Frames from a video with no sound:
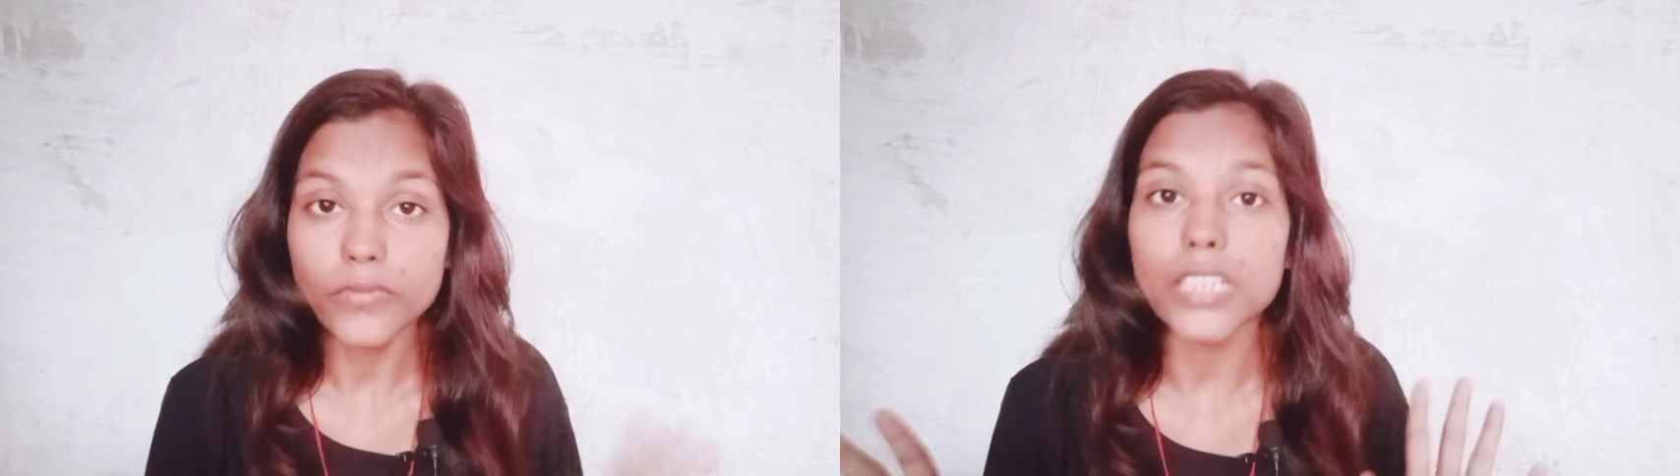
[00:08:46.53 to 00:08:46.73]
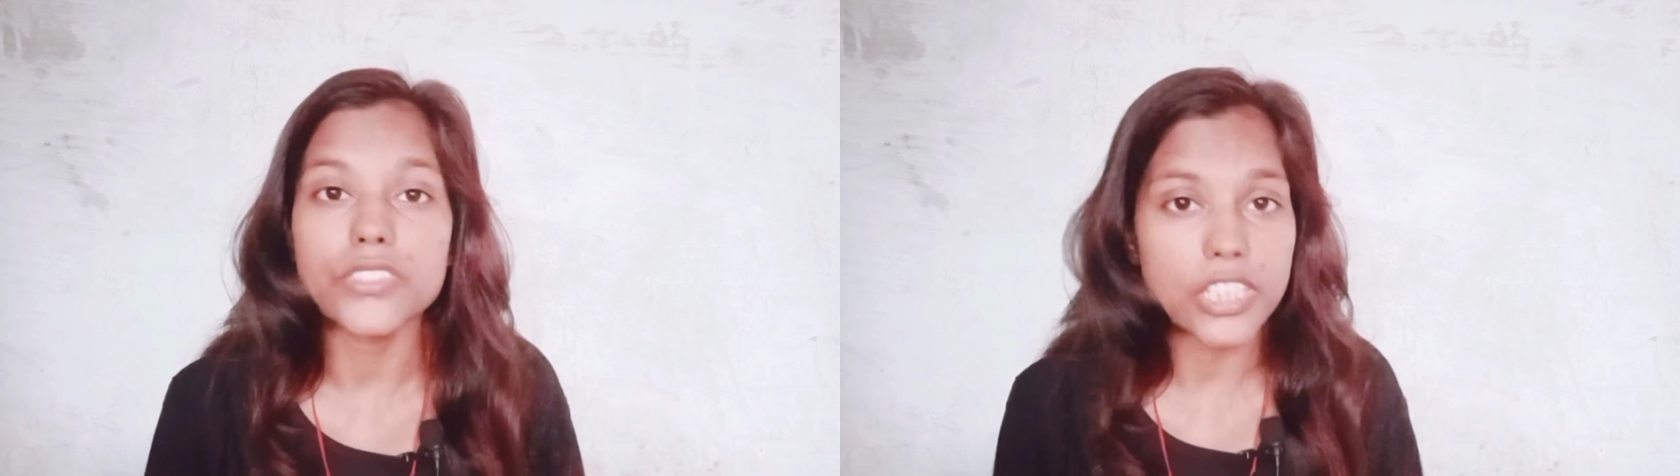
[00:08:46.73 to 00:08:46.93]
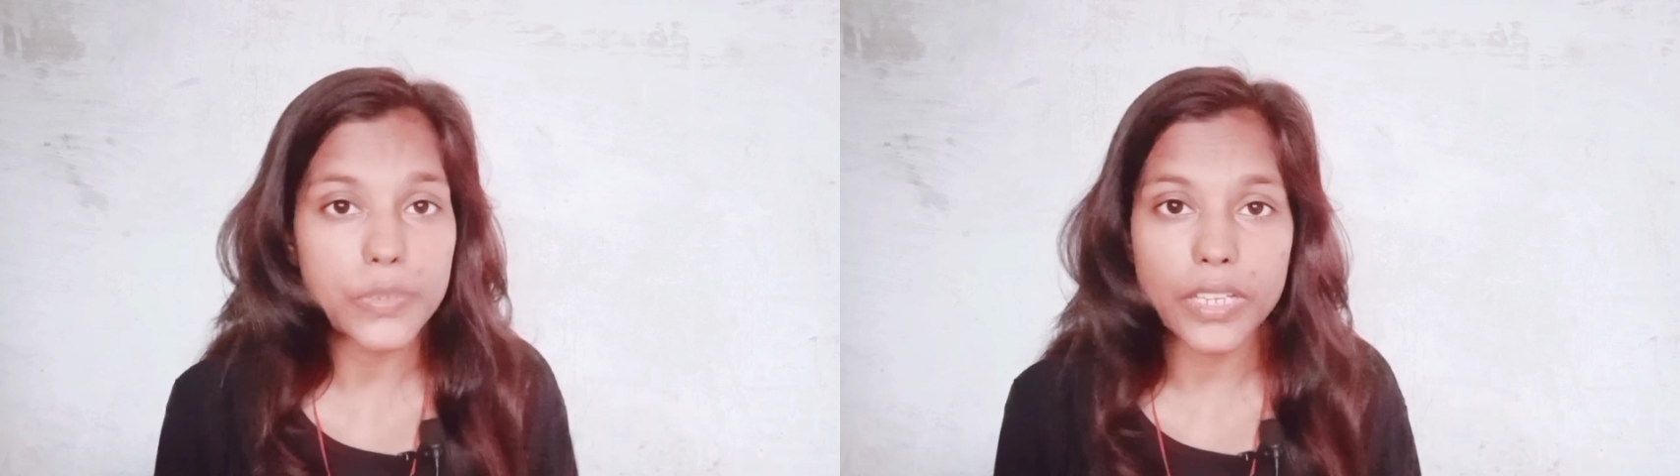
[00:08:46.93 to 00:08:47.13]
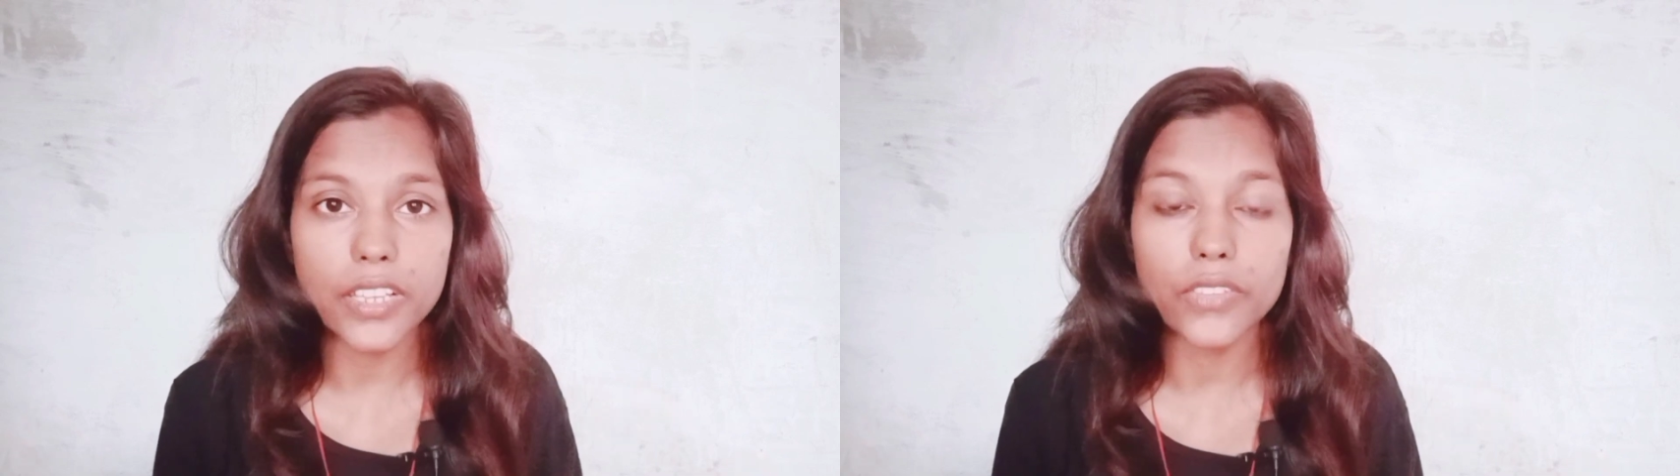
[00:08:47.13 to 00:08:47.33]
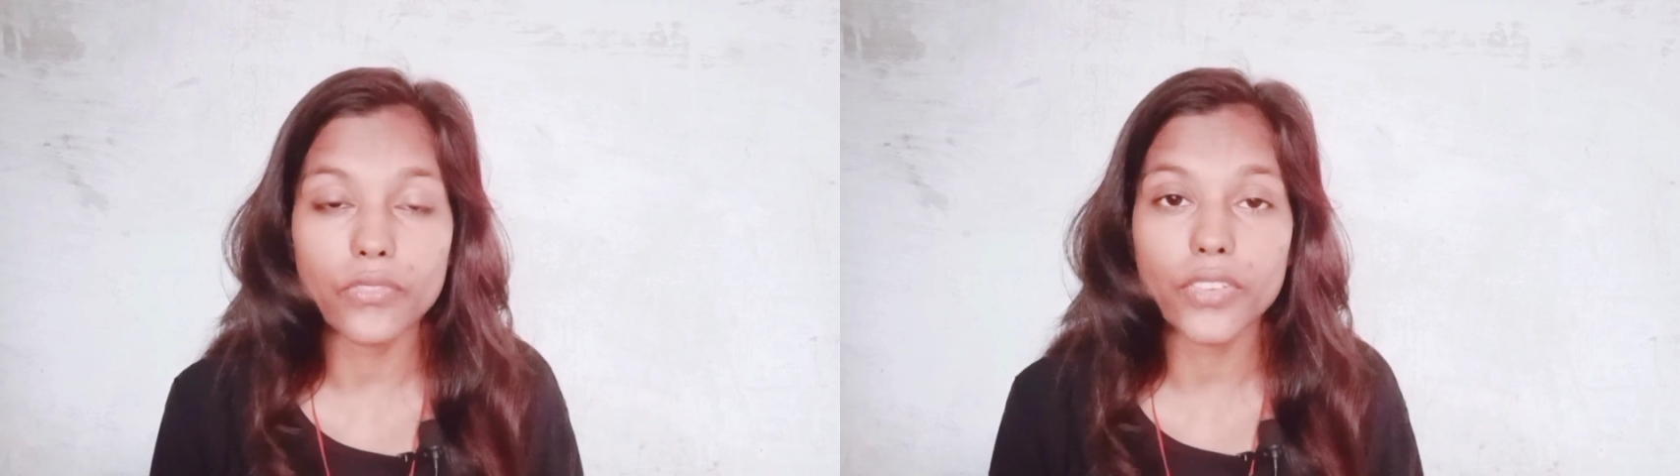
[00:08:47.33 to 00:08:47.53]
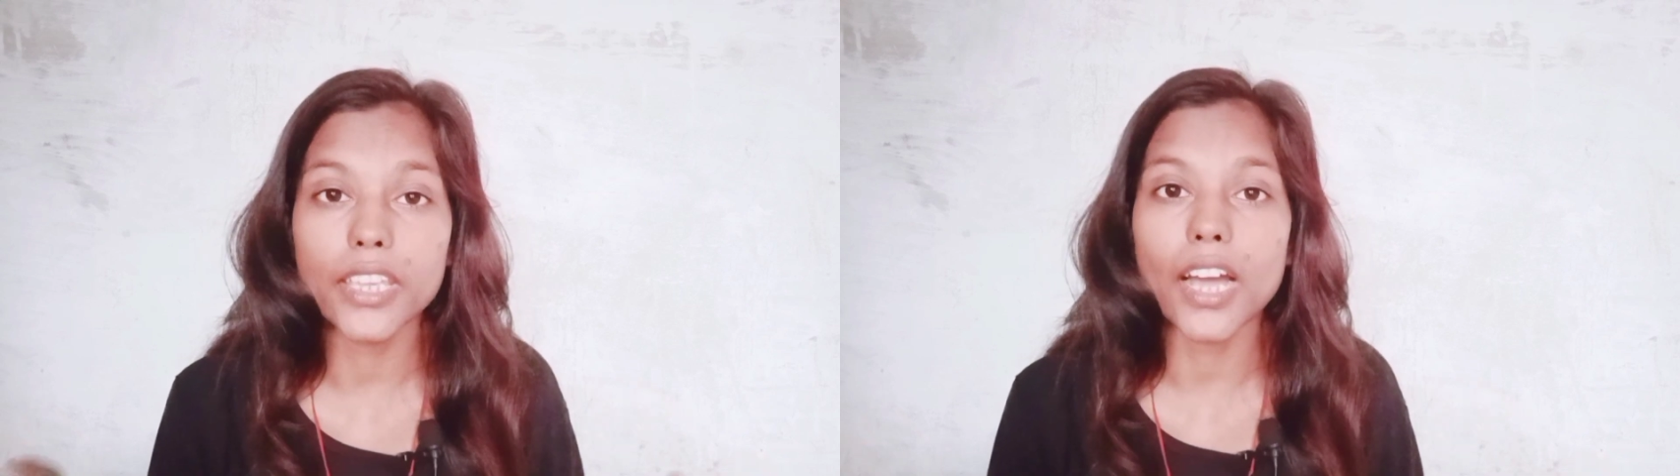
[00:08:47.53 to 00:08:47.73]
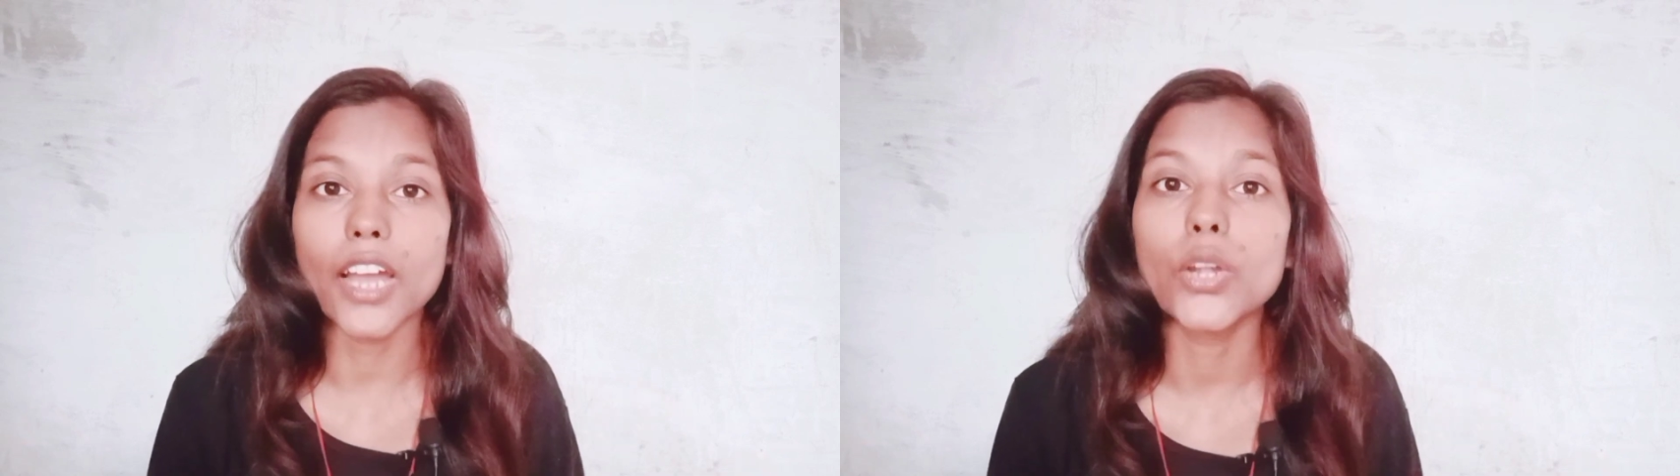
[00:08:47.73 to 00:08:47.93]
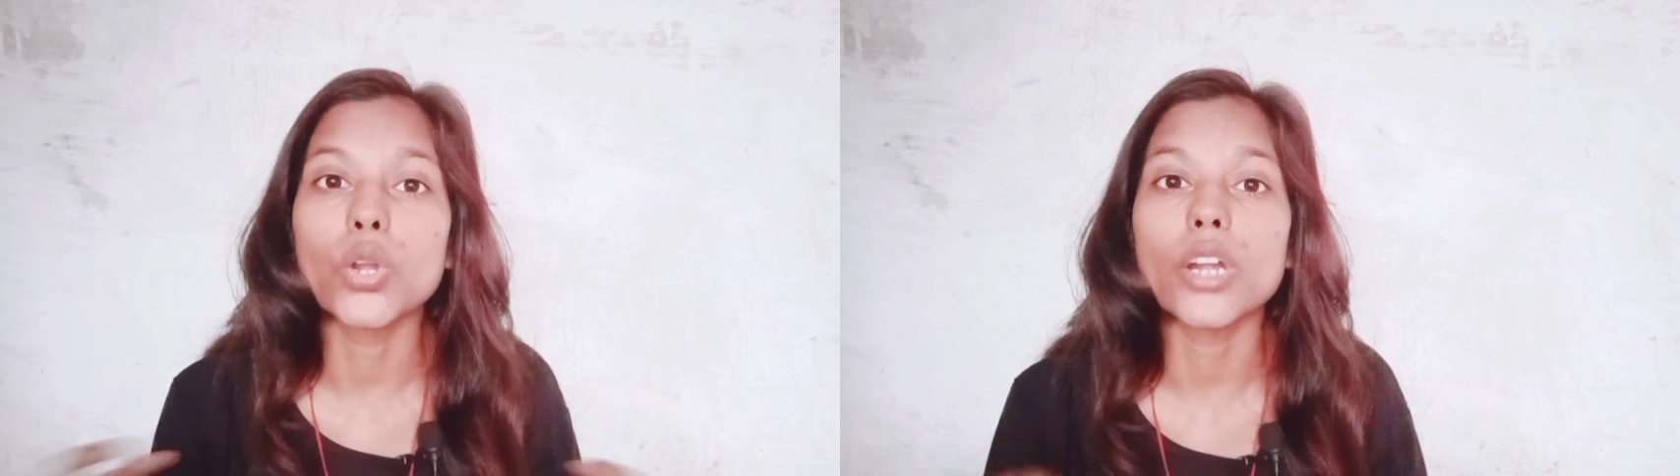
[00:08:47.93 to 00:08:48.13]
just because we are
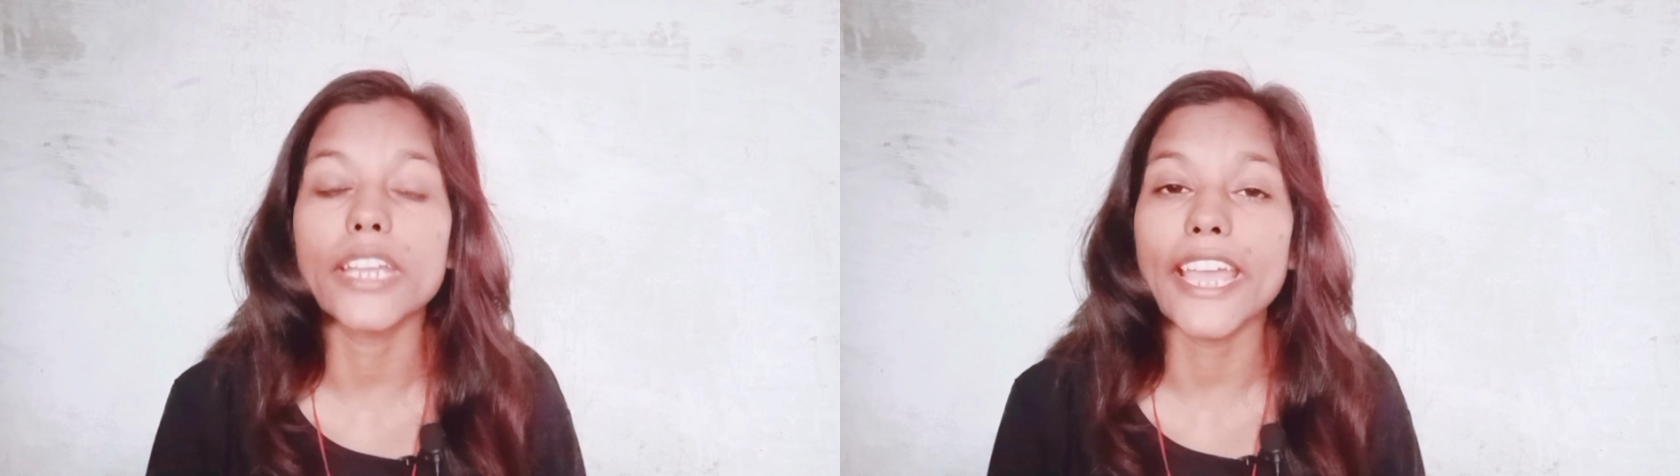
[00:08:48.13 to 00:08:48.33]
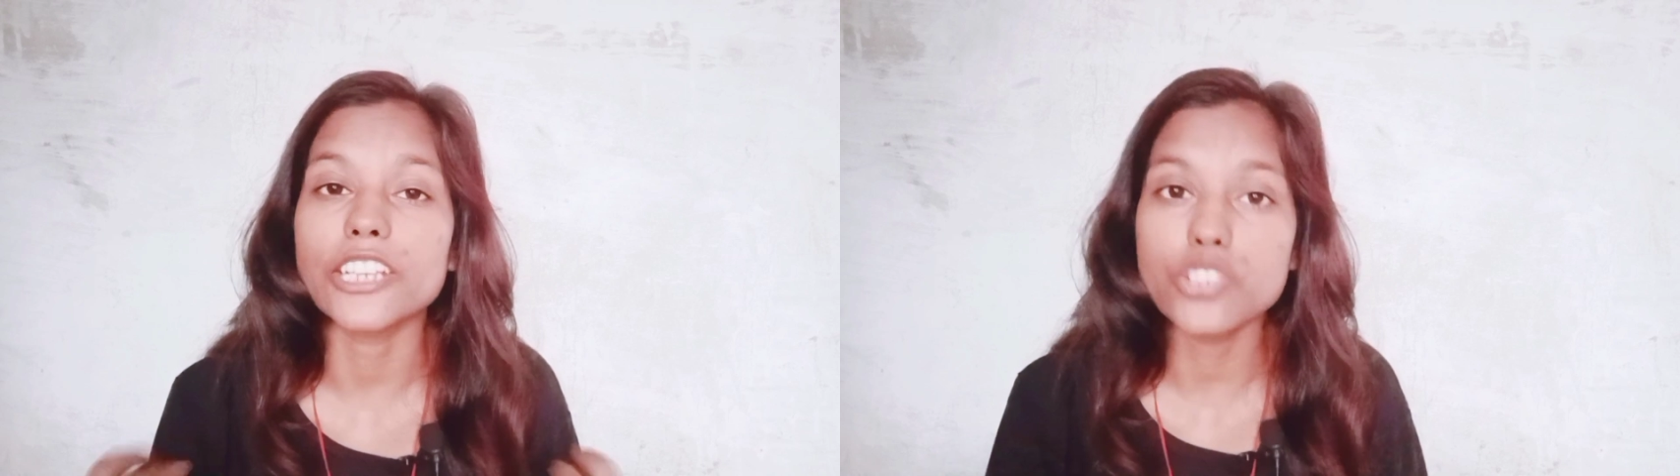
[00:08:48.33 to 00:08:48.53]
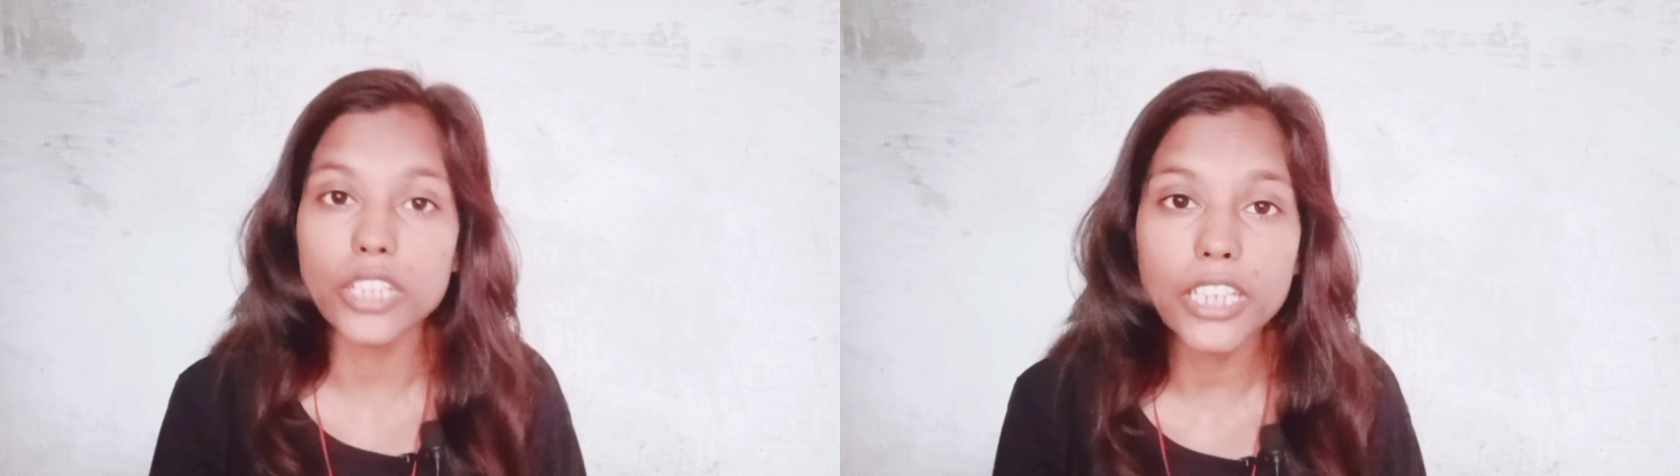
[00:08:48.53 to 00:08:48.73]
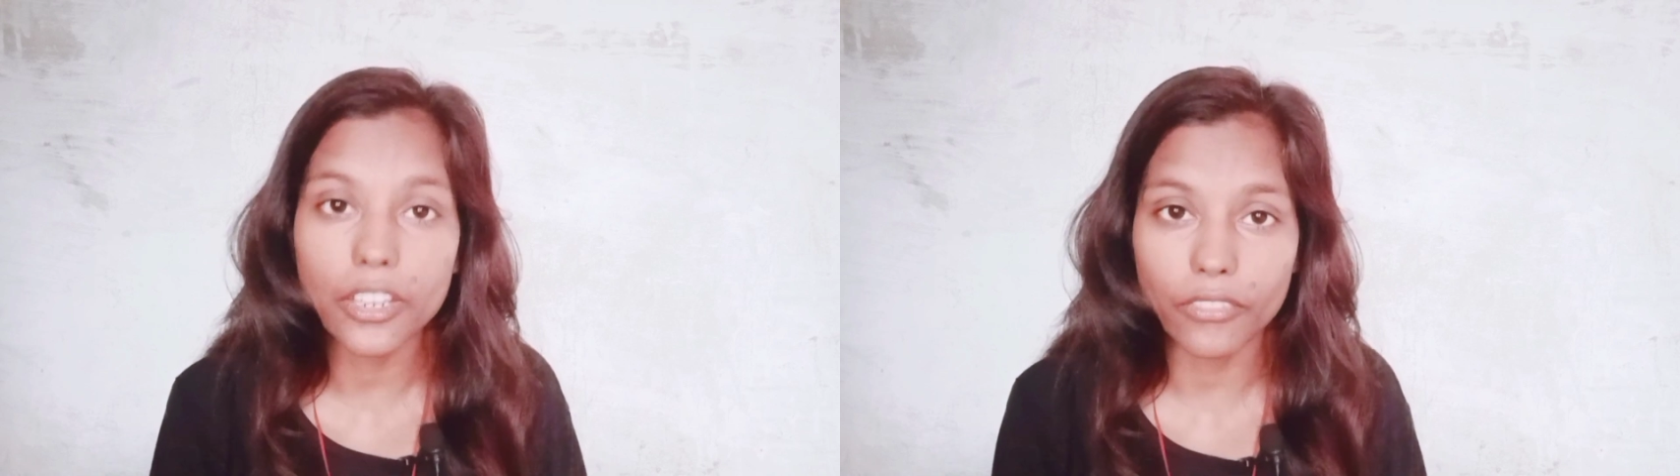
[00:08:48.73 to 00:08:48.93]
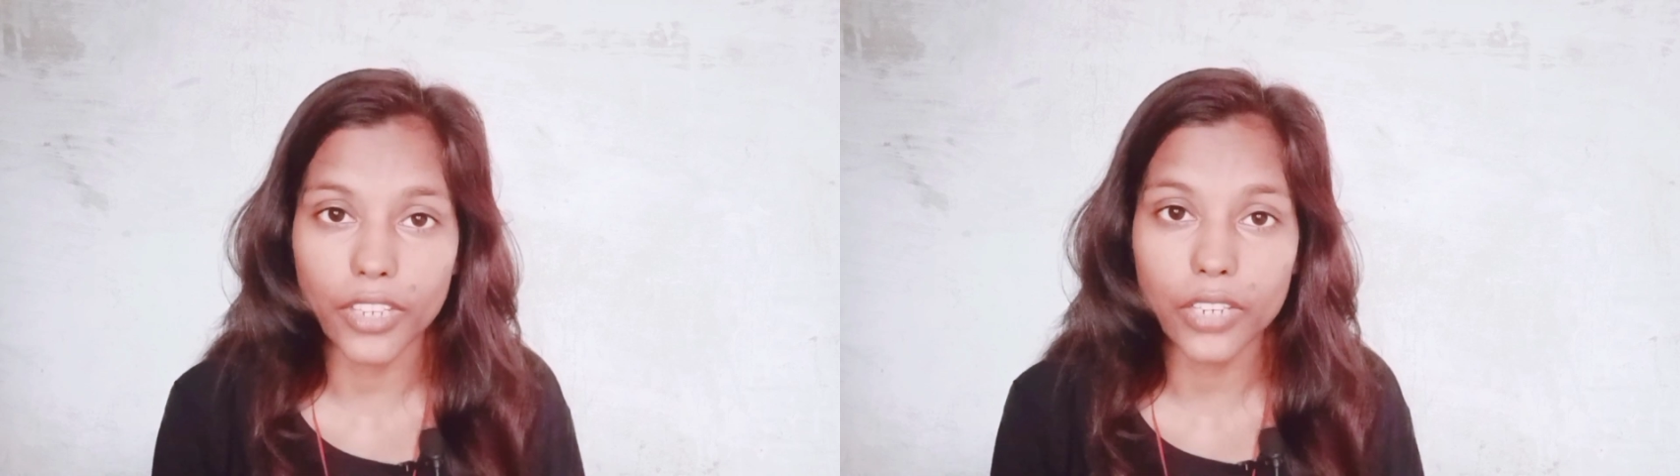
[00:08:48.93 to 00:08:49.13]
not actually aware,